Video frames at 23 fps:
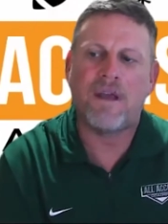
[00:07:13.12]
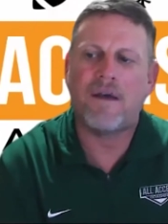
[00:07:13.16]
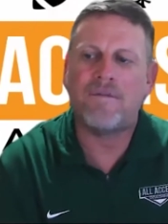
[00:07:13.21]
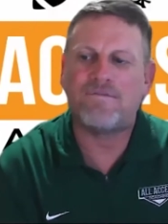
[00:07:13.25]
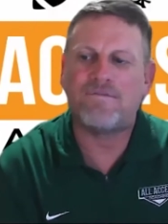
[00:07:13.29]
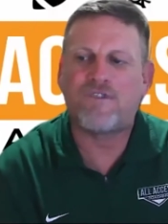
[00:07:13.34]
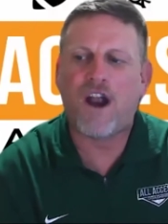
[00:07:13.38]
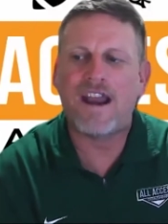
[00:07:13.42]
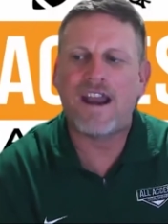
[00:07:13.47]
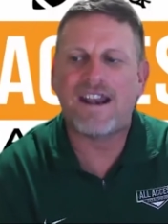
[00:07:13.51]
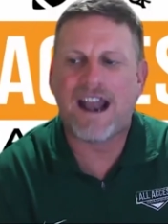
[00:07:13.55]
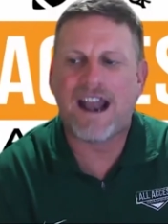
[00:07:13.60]

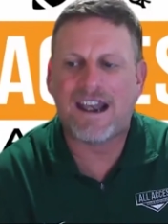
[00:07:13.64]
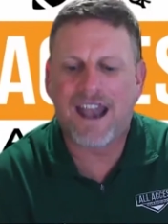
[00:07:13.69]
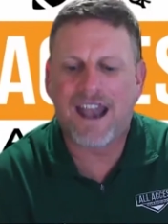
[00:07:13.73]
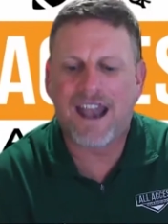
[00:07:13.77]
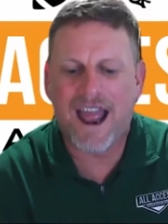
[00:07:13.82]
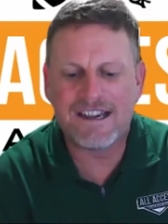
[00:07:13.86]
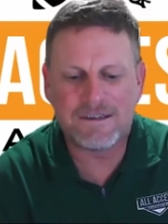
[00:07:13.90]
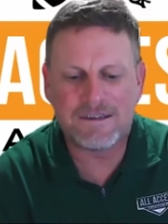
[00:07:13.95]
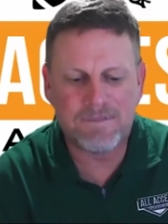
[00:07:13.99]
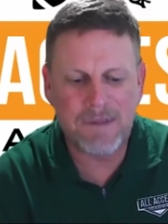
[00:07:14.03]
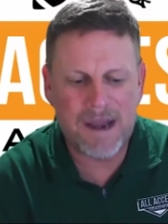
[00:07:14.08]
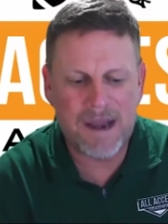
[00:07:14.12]
Friday Night
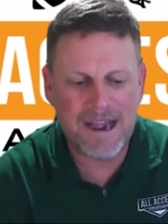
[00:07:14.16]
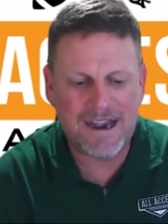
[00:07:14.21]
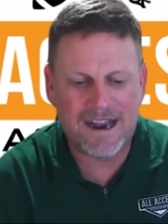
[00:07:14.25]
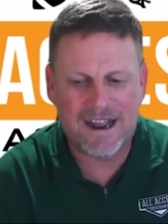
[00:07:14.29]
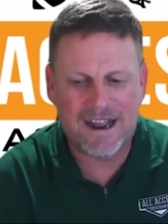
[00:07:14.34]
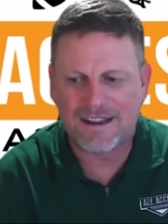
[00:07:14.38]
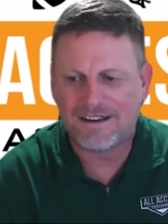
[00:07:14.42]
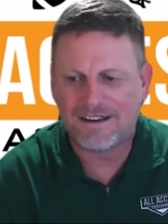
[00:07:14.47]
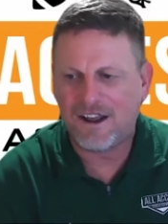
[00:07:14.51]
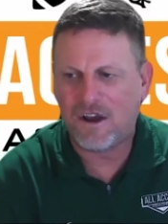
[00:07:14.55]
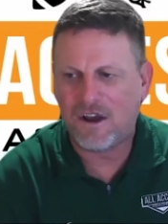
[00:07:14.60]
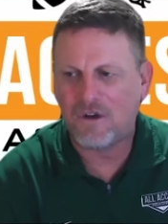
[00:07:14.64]
Lights made
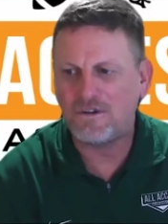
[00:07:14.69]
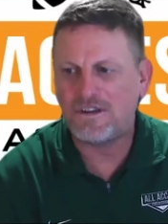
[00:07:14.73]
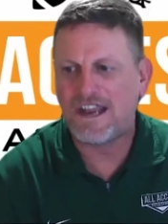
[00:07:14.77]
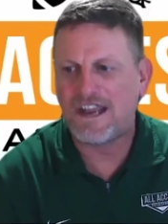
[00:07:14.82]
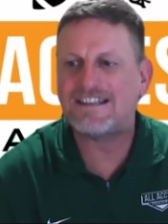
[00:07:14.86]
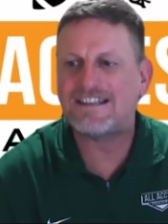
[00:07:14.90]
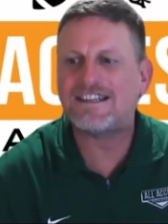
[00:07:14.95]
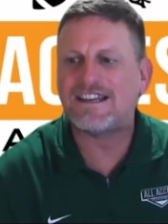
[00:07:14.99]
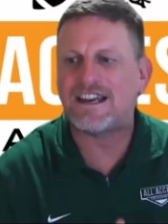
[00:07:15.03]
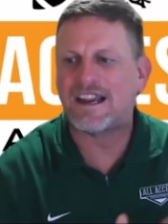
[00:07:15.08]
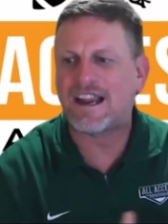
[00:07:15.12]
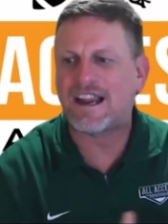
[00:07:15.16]

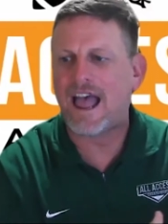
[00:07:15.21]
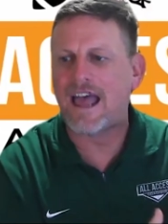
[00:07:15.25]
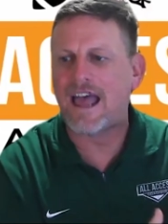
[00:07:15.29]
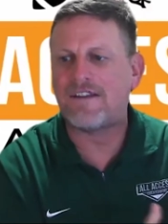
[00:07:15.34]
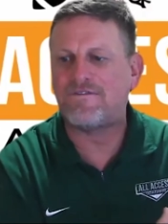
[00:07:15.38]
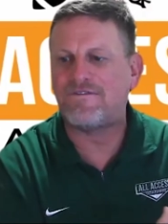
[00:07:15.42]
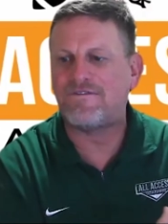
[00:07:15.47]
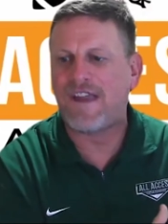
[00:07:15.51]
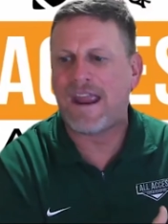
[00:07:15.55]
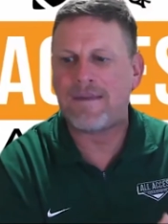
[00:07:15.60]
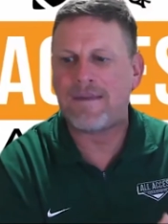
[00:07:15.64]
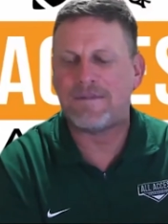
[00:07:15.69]
Odessa kind
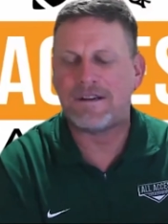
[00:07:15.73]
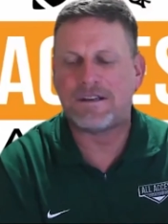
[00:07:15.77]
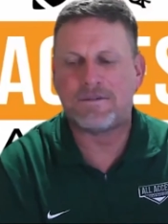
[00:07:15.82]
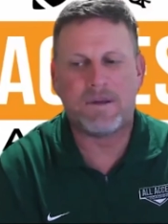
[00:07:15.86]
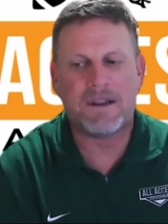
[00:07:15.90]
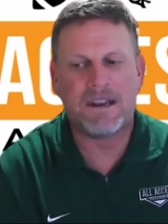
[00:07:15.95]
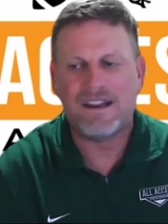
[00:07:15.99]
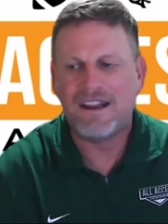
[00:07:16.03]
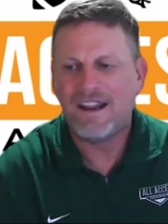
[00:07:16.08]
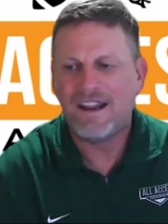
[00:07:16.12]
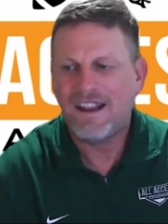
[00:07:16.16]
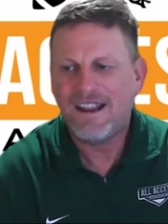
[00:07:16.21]
of famous,
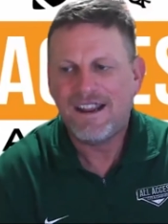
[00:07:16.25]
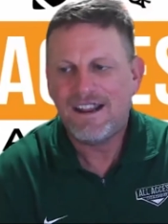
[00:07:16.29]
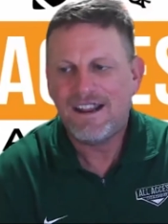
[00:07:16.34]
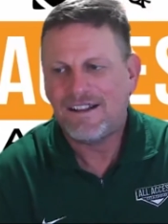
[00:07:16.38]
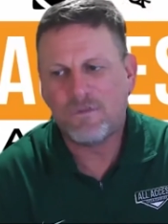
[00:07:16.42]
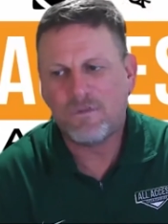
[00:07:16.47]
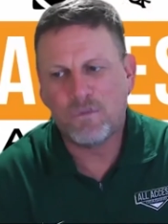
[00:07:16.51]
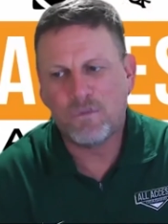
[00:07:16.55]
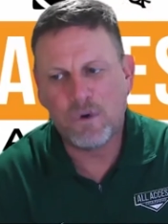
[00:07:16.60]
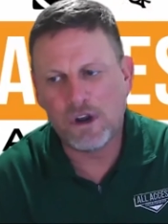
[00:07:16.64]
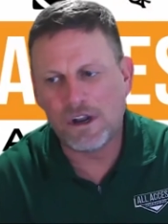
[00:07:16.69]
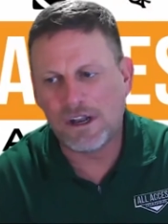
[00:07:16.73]
but
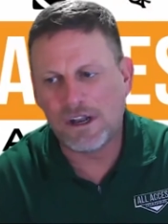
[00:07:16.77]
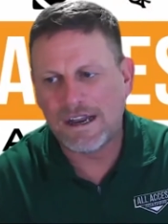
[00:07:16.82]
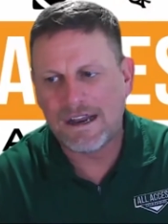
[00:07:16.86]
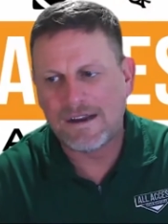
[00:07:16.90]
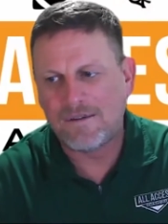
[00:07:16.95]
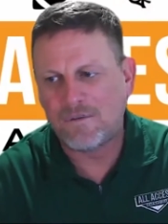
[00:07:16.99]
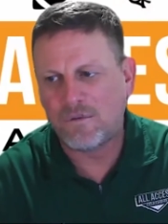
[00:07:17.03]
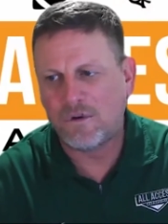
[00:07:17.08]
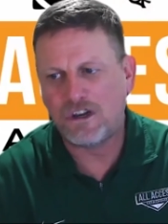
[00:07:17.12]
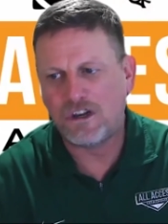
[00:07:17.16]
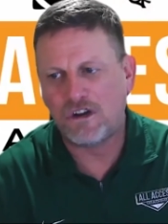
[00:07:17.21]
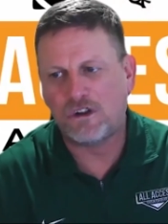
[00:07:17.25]
really
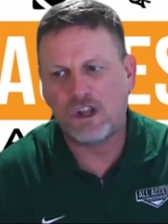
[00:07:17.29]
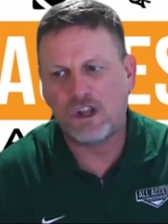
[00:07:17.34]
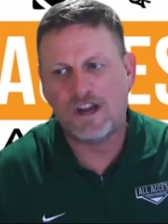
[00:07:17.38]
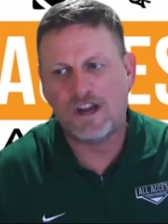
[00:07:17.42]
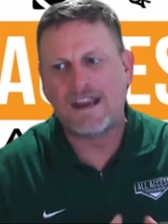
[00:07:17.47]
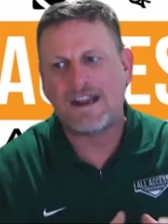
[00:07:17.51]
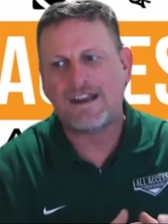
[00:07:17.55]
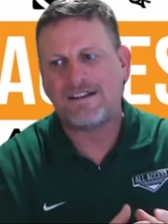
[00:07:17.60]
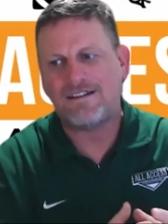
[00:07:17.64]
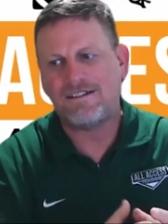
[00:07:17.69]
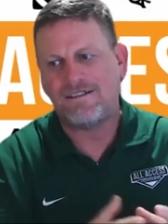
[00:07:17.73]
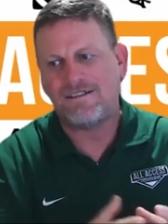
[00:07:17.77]
when you look
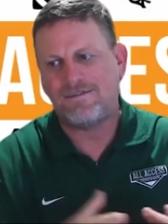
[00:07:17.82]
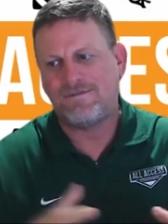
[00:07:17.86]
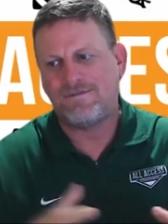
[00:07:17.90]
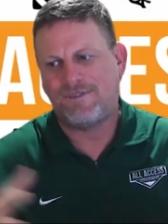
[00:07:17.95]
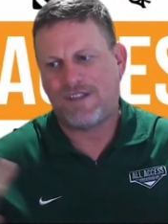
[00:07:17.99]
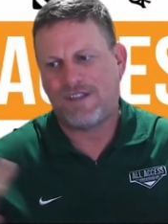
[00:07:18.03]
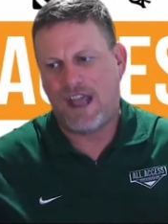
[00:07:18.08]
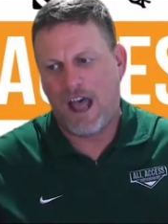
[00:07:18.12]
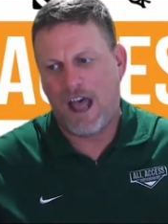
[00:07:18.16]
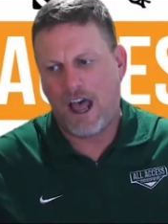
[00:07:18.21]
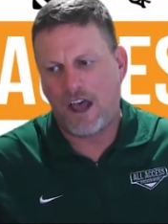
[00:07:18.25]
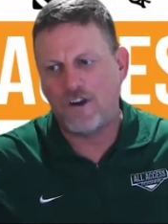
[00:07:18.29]
at
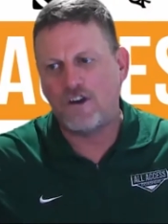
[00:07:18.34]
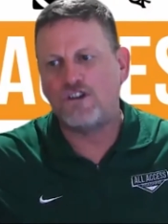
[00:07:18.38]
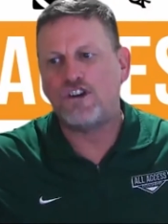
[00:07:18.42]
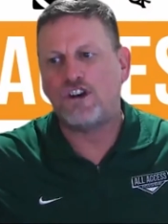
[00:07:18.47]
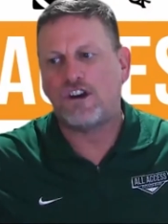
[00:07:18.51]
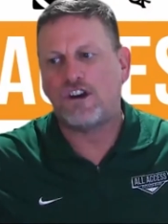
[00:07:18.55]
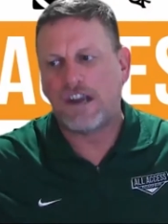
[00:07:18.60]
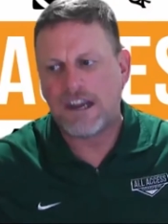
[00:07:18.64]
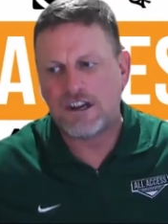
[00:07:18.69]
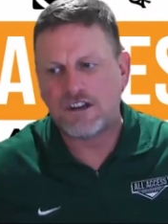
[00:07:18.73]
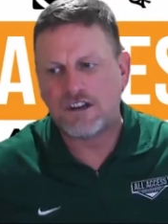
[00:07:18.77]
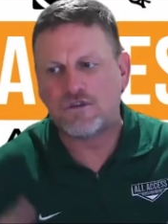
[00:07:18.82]
the
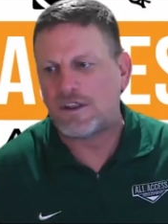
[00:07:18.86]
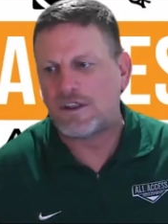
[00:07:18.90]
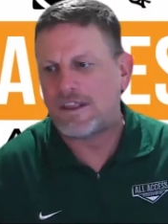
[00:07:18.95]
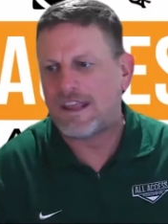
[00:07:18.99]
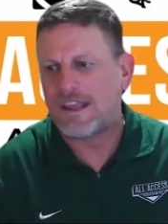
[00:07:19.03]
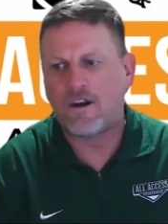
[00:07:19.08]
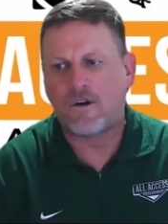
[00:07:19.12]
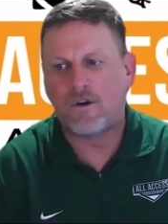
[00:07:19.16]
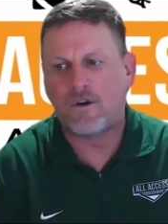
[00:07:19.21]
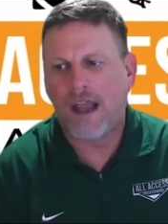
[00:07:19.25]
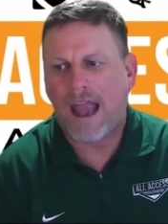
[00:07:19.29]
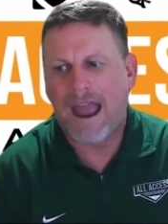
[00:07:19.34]
100-year history, they
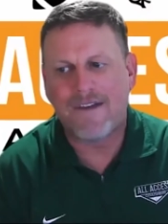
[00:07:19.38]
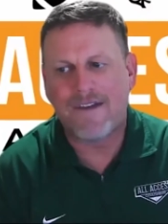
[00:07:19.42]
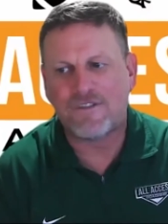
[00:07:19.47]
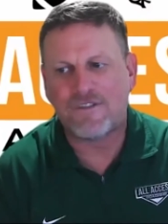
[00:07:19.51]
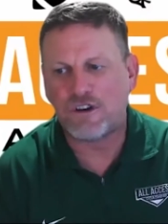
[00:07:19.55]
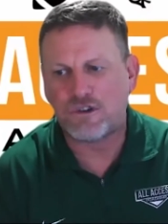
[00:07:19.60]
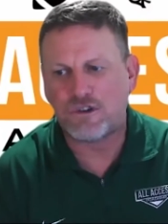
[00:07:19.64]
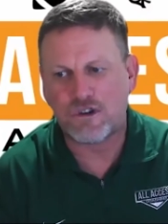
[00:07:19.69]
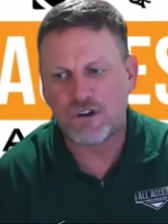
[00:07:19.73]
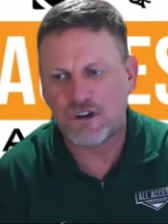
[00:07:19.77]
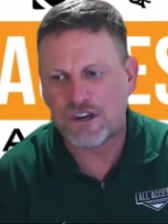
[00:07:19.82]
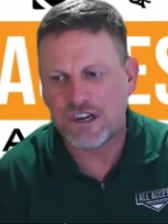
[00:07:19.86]
don't have the
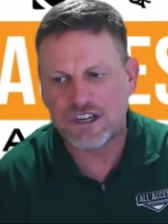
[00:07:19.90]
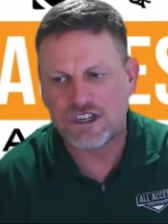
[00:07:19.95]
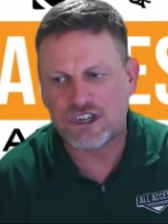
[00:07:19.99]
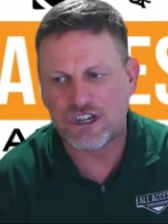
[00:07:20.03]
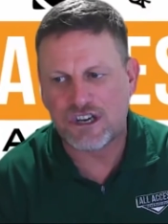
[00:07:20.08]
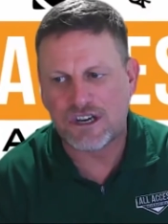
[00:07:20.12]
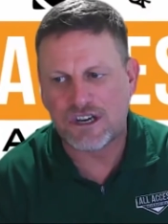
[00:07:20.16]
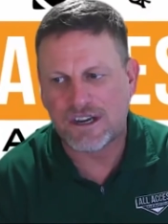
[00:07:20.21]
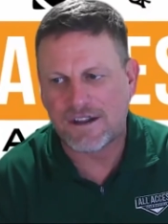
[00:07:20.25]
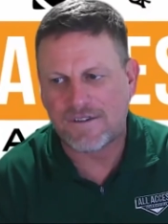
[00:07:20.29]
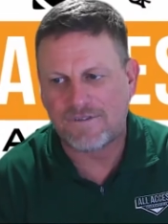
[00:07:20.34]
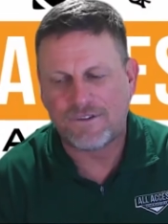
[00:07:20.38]

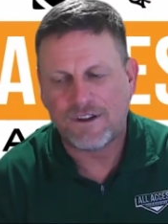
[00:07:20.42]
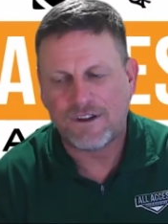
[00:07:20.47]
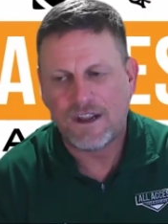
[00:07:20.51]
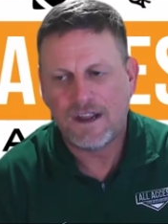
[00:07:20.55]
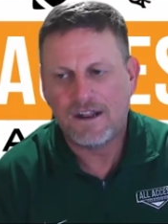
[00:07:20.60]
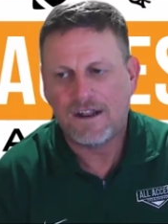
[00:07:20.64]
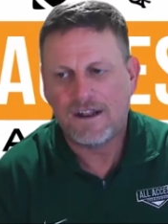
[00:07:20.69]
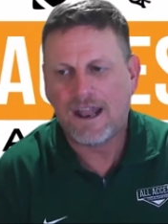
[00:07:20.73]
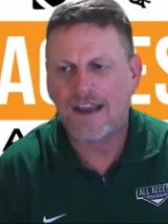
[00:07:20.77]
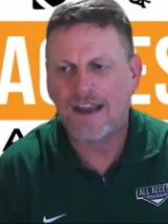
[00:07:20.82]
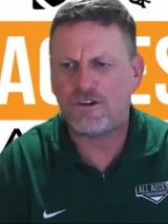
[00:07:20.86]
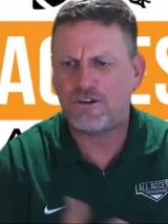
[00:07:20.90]
tradition of,
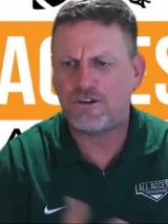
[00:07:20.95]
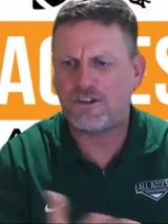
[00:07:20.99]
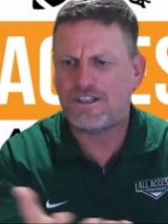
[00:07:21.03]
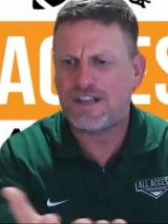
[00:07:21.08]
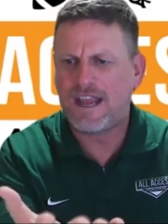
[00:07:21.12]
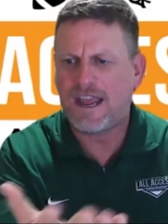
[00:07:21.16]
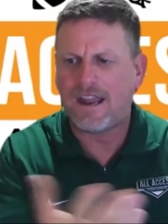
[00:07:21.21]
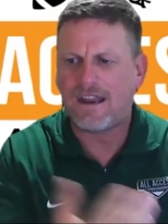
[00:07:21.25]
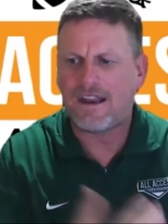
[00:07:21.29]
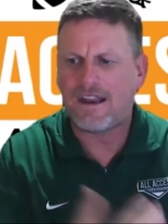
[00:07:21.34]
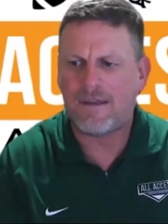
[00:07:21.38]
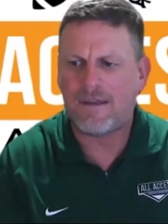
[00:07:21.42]
like you
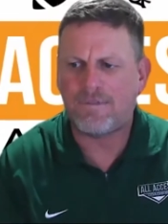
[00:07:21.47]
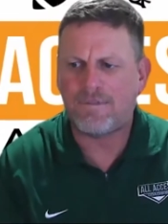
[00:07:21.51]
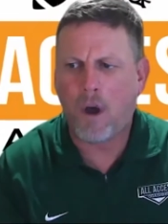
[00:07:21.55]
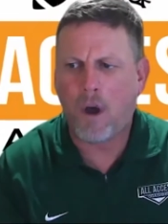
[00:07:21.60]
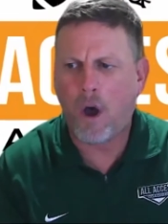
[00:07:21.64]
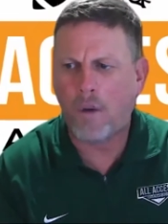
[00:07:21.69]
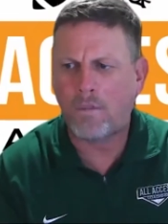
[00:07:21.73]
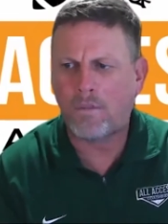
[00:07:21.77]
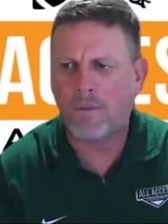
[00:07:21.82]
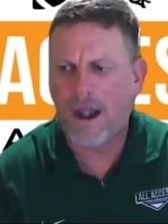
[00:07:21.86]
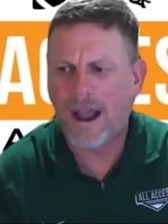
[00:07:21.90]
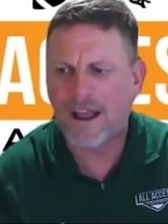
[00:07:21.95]
said,
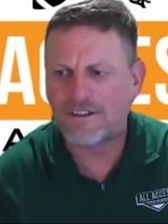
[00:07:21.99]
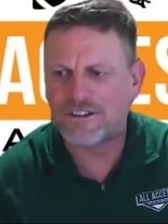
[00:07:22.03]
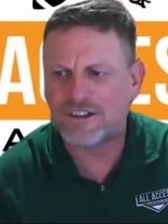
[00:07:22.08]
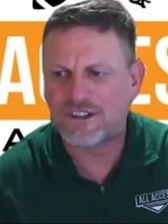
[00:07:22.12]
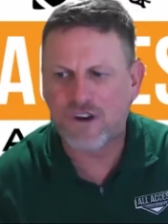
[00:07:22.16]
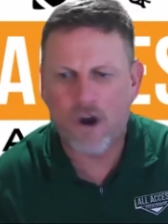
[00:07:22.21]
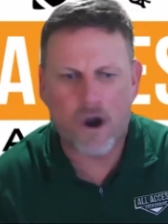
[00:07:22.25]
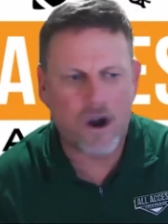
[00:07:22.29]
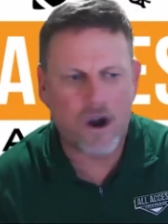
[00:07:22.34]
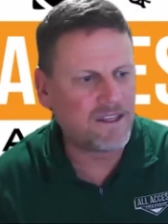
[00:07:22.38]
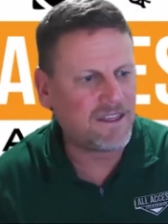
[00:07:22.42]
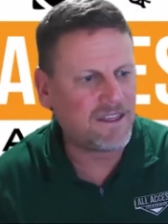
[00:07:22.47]
Paul Brown
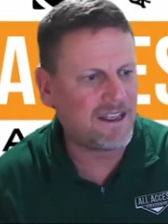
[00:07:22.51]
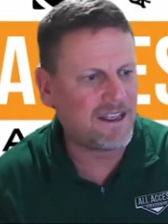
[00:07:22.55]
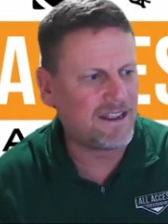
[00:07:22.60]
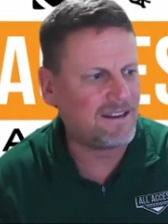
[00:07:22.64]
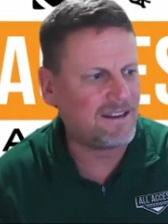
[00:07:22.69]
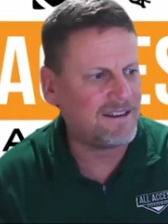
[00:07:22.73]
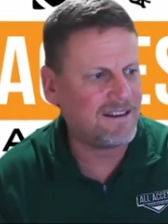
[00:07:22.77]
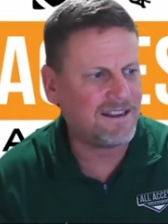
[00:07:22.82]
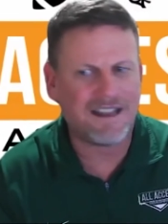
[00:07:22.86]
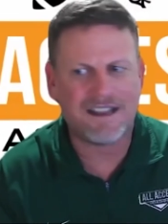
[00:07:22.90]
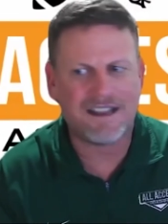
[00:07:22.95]
started the